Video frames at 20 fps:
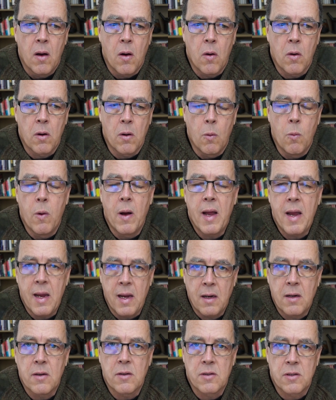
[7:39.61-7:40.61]
or a
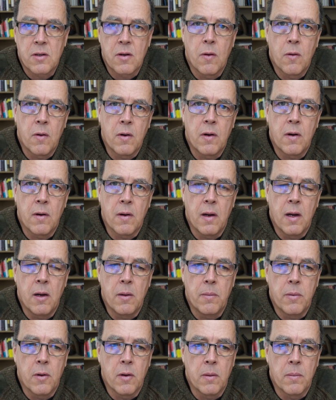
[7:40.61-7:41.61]
way to store your
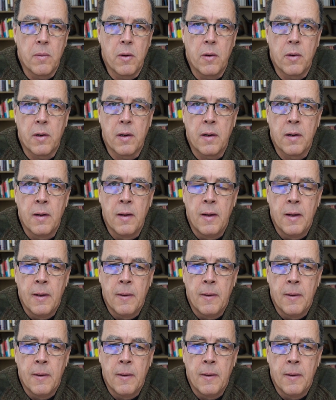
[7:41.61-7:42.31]
outboard motor